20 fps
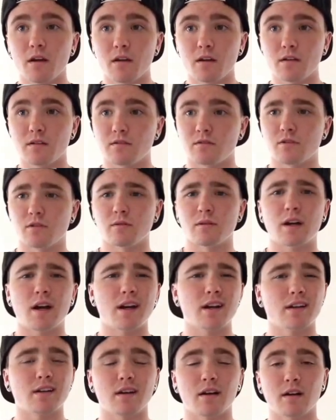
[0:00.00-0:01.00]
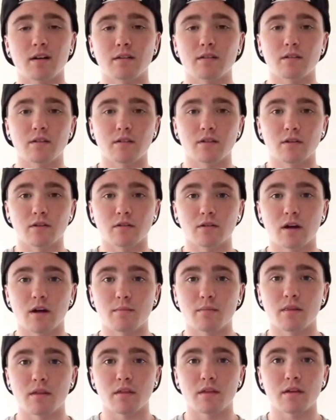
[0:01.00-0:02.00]
And so it kind of got
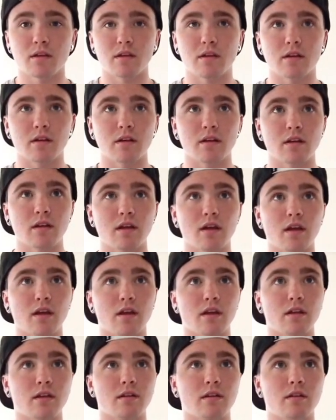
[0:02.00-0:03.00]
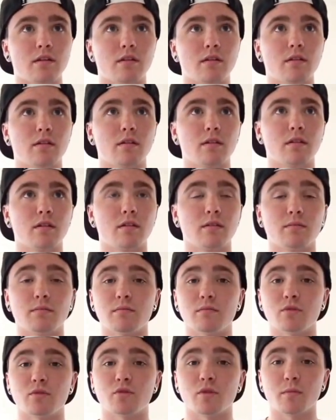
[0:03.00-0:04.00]
me thinking, and
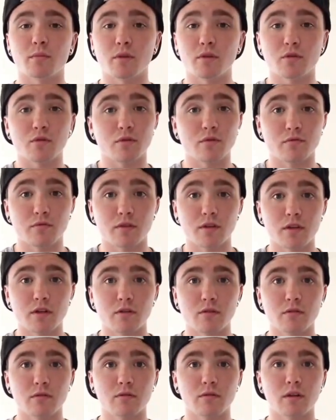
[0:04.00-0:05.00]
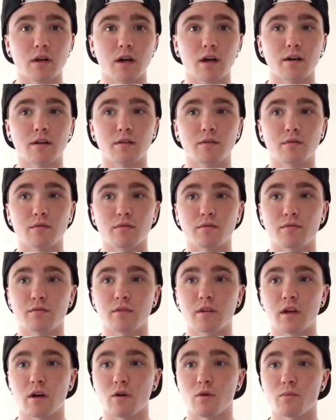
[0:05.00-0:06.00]
so I'm gonna do a video kind of to
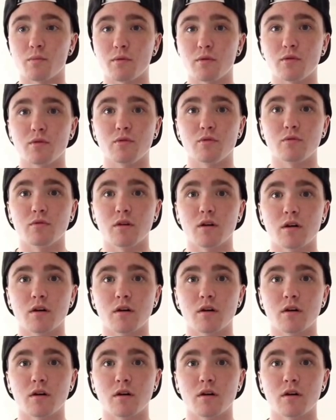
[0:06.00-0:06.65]
help you,